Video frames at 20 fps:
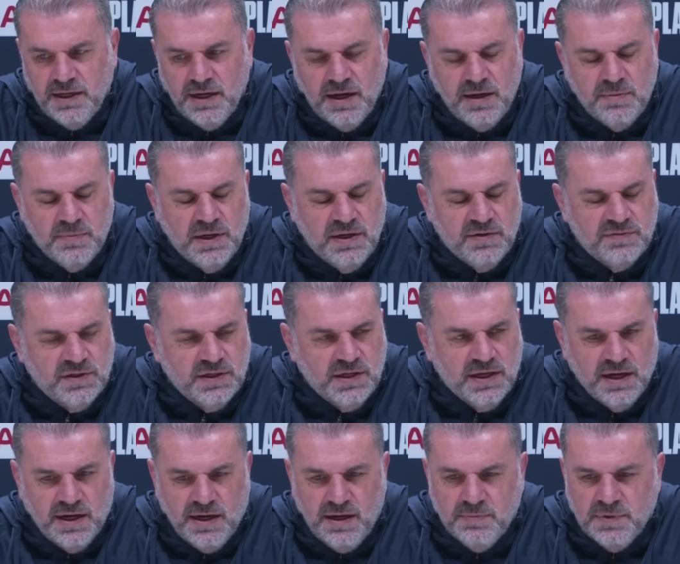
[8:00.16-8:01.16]
game after
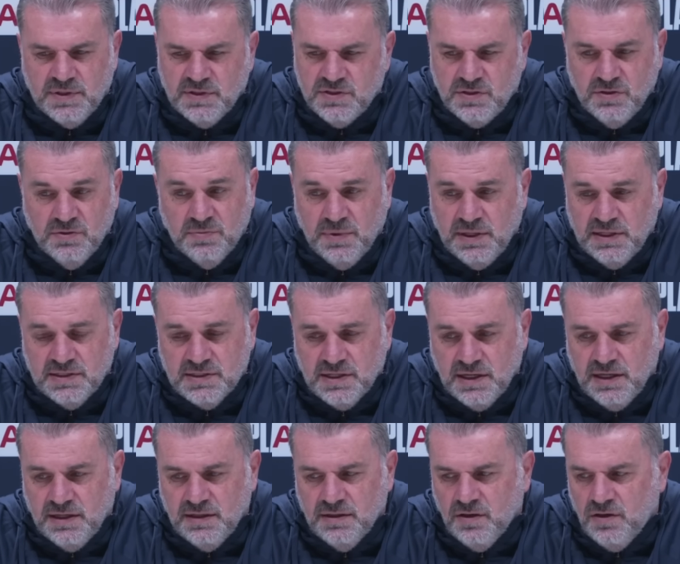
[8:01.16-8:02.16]
game and still
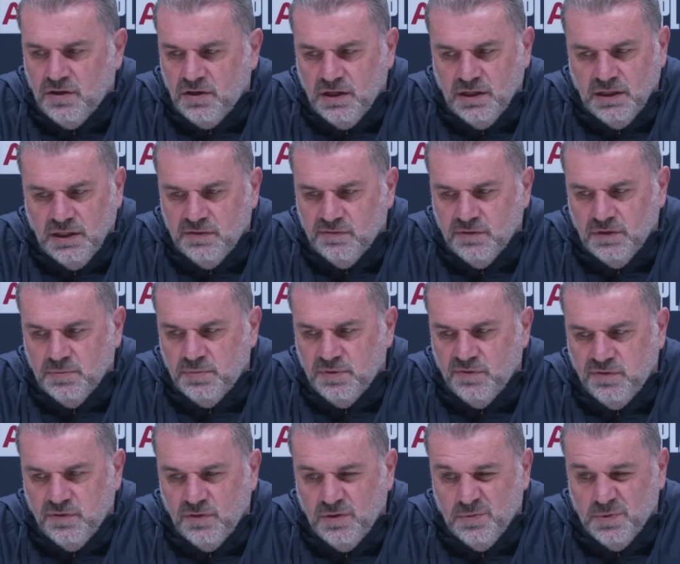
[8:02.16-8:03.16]
maintain a high level of
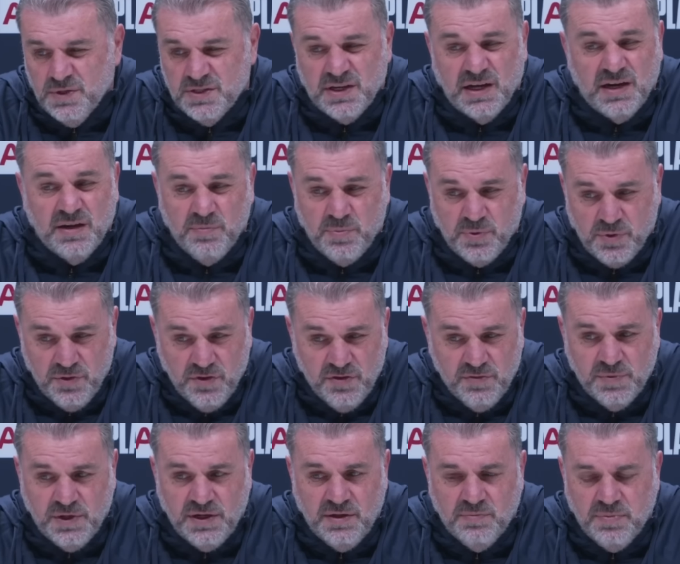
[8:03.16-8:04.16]
performance and
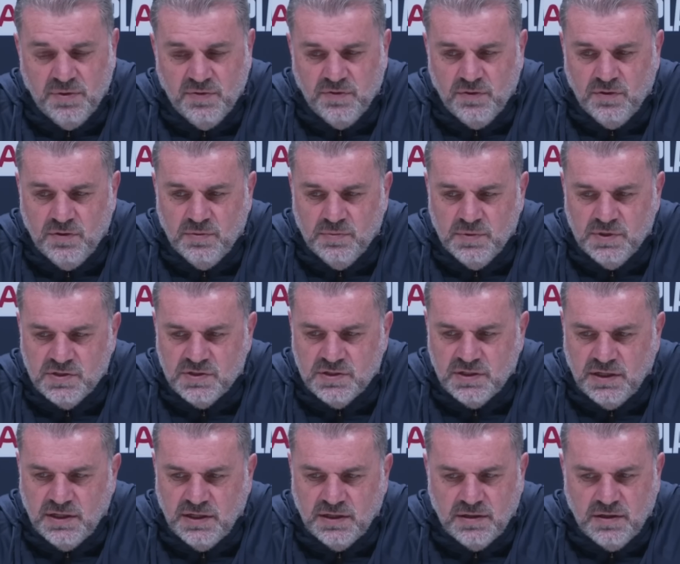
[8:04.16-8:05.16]
improvement in performance.
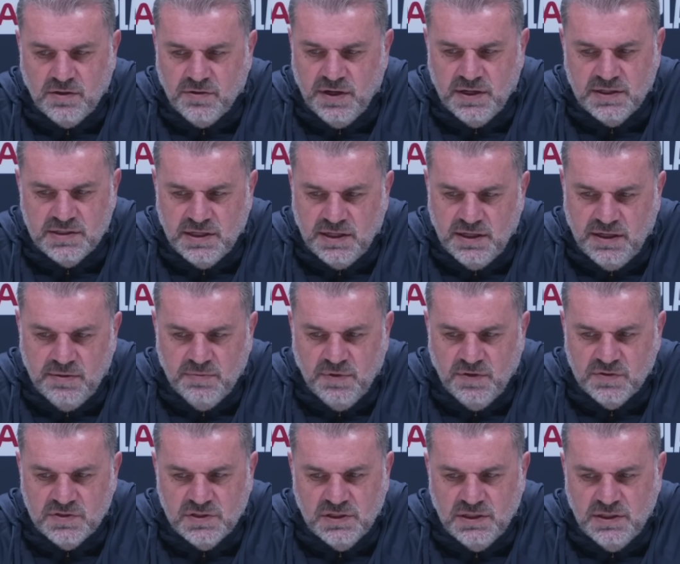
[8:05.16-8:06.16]
Uh, credit to him,
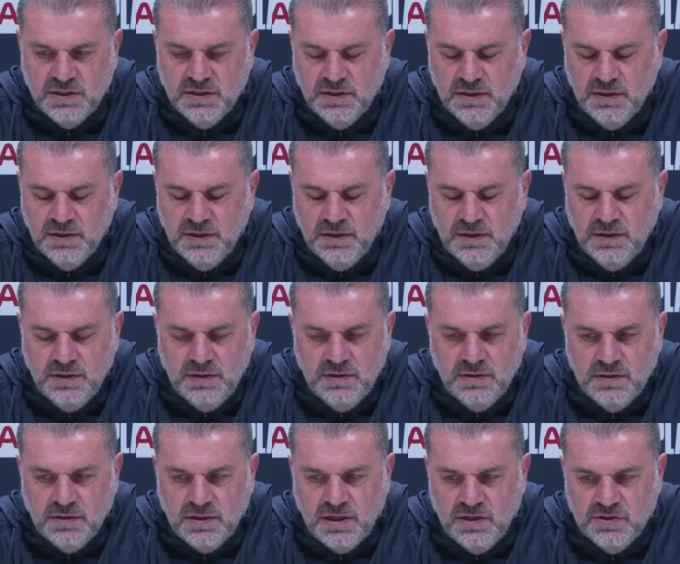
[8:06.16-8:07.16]
obviously,
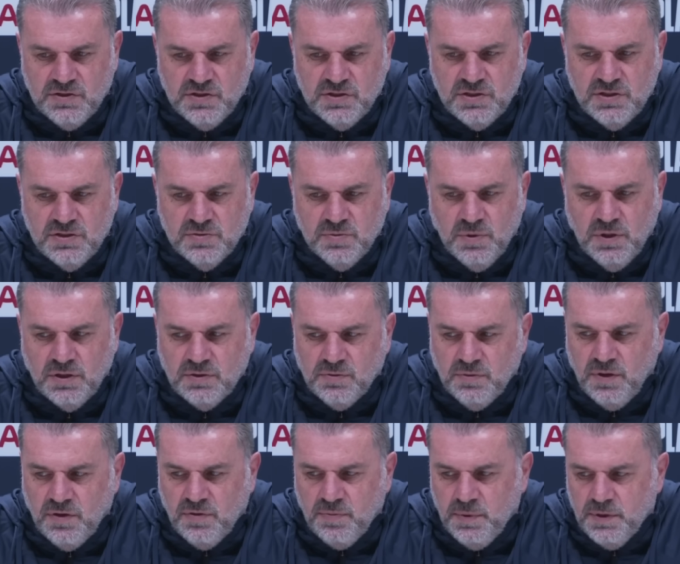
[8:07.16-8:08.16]
the coaches he's worked
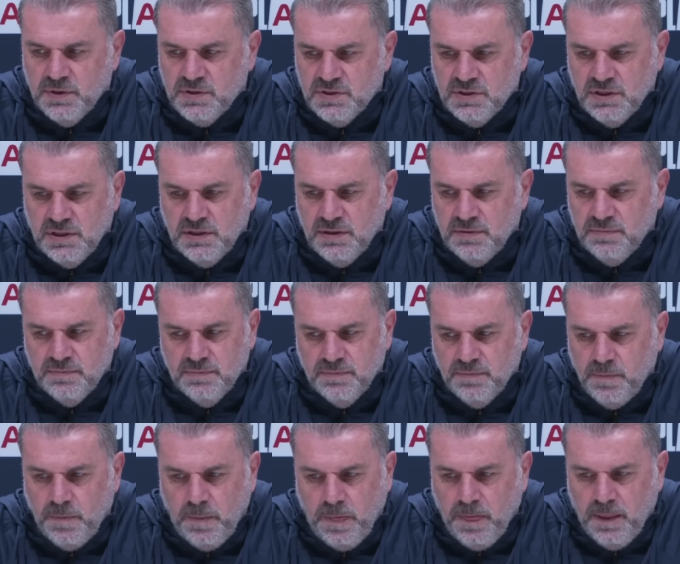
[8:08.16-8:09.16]
with, but. Um,
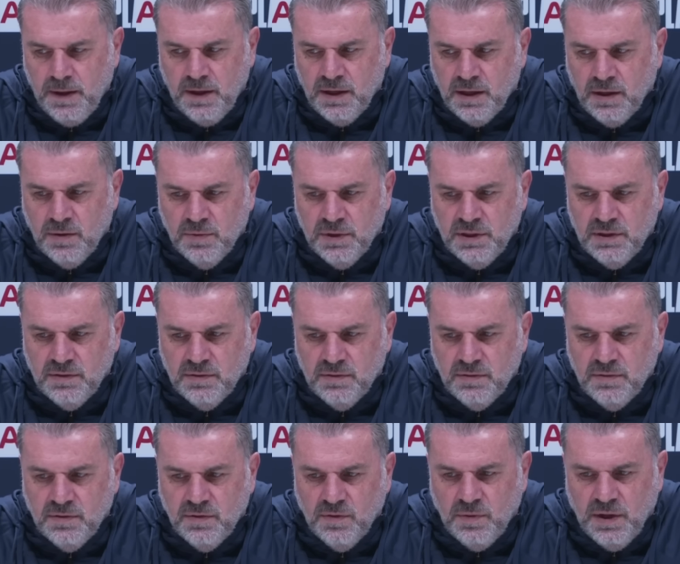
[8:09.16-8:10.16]
you know, when
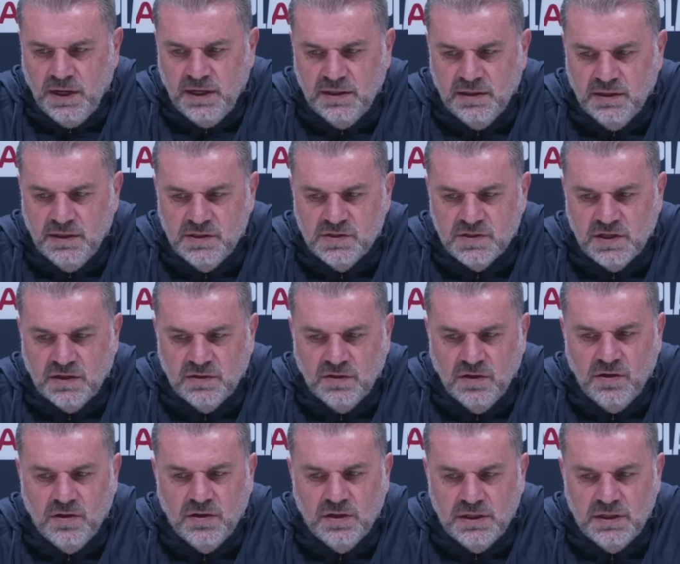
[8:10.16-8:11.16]
the way he leads that
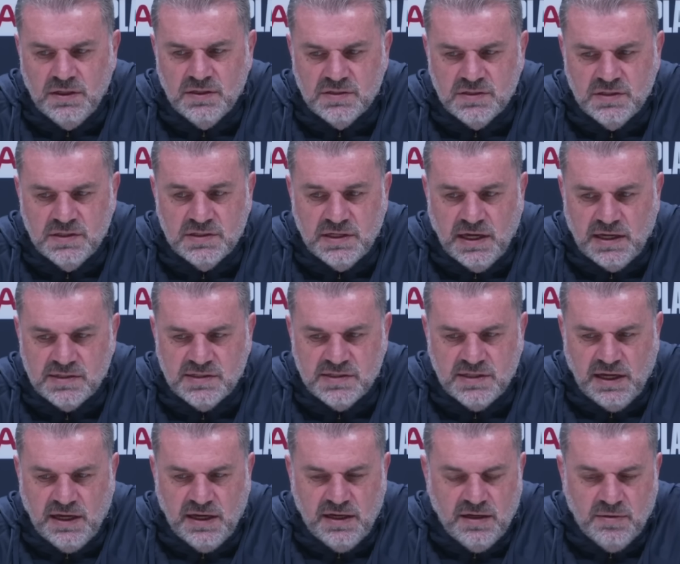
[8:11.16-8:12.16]
line is, is
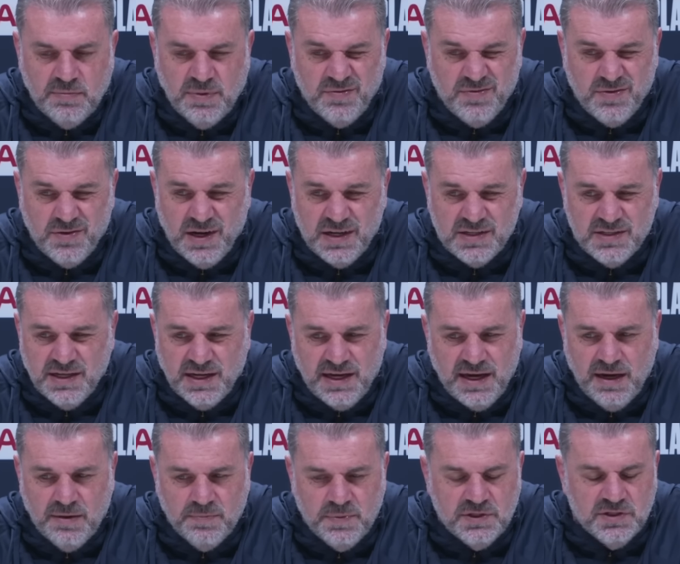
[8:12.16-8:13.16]
outstanding. But for us, it
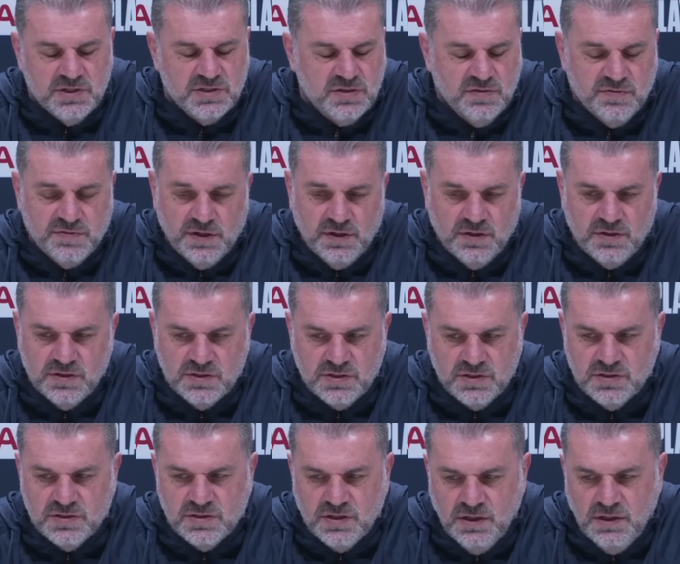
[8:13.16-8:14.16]
can't be just the focus
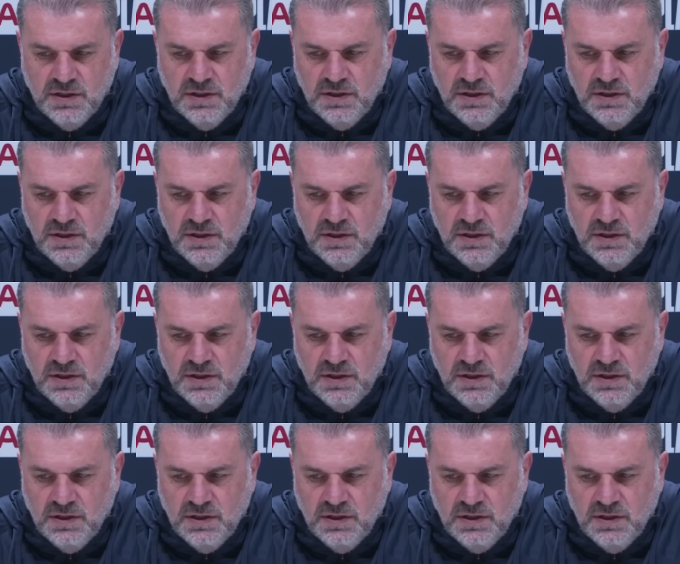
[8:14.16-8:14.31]
because,